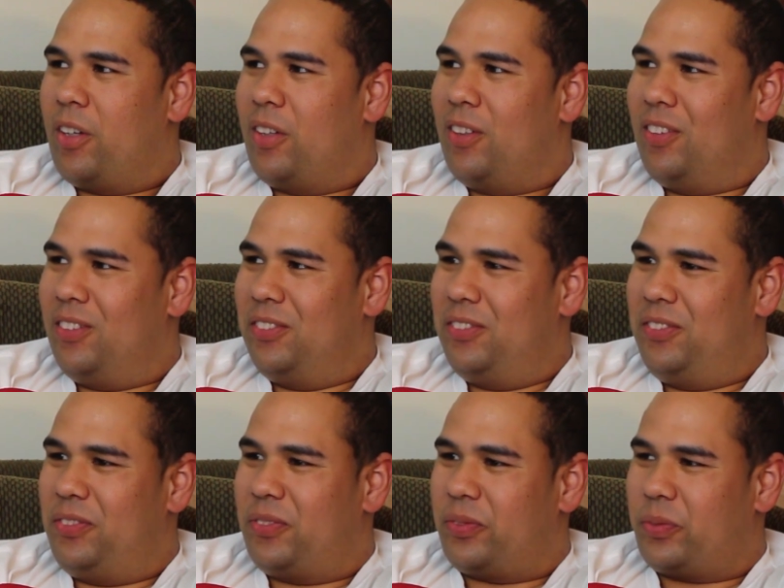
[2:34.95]

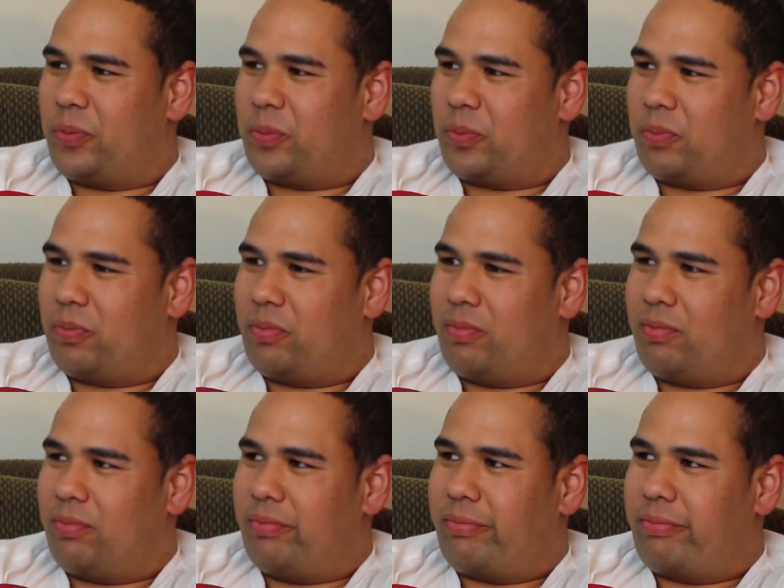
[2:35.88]

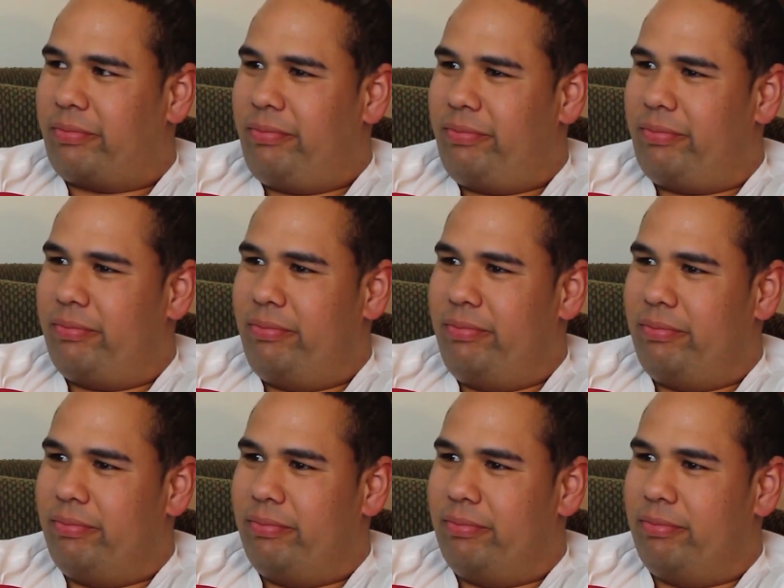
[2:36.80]

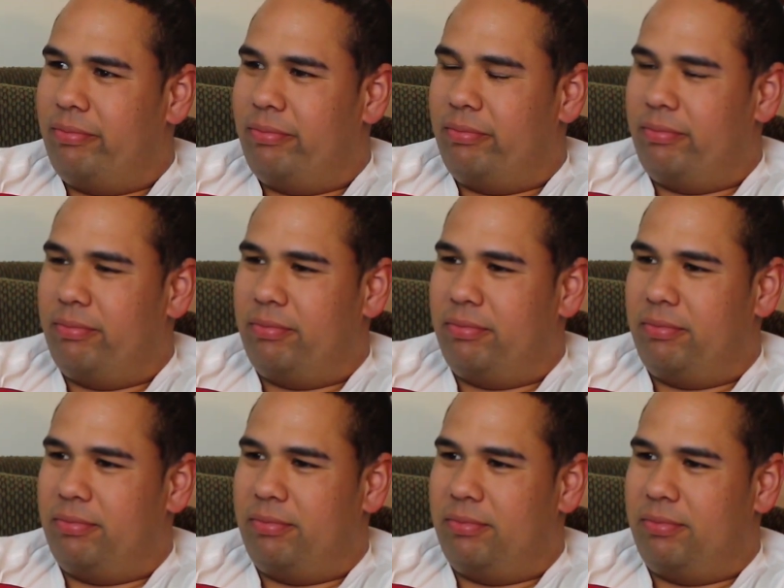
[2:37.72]

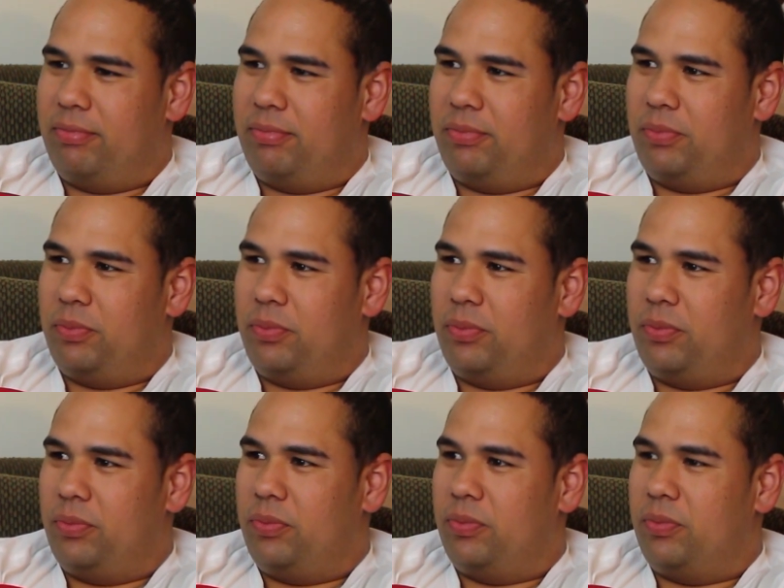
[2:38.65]

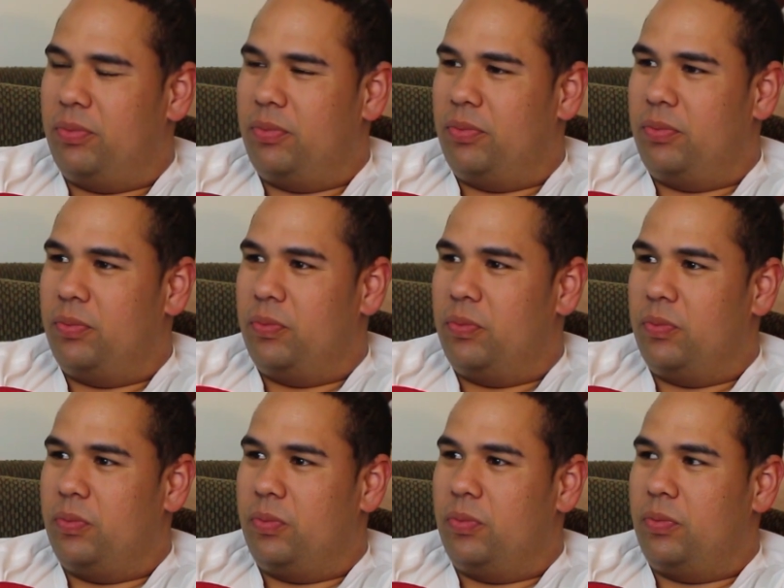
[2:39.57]

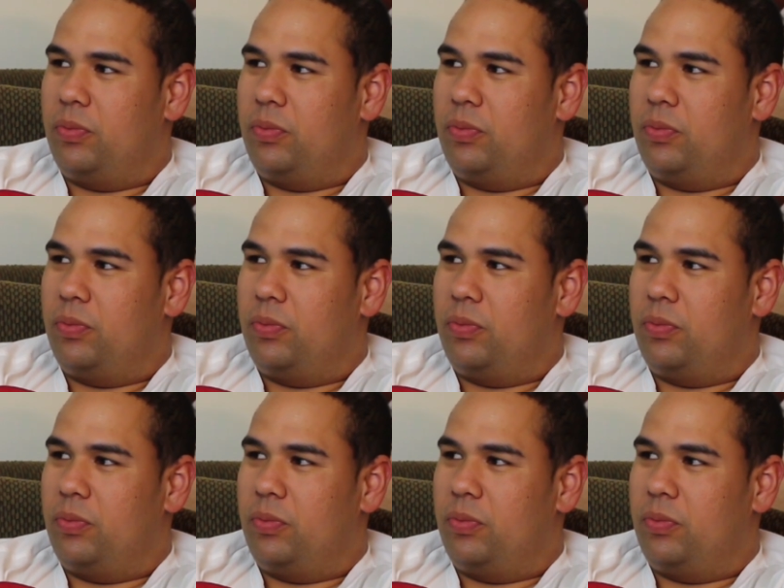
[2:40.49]
(silent)